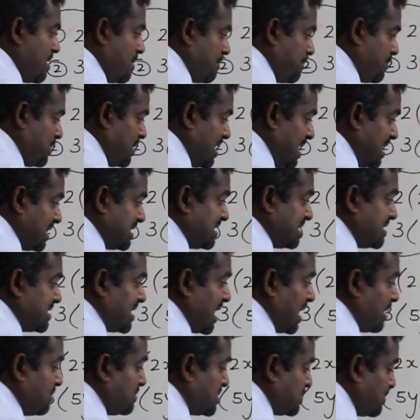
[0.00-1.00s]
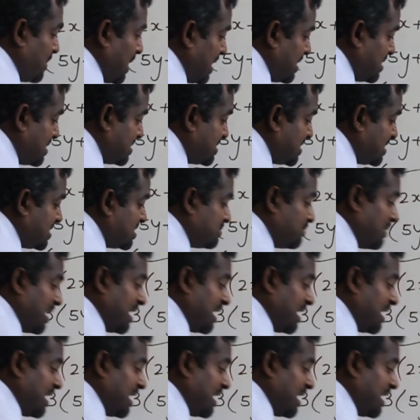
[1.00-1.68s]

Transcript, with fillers: plus times minus is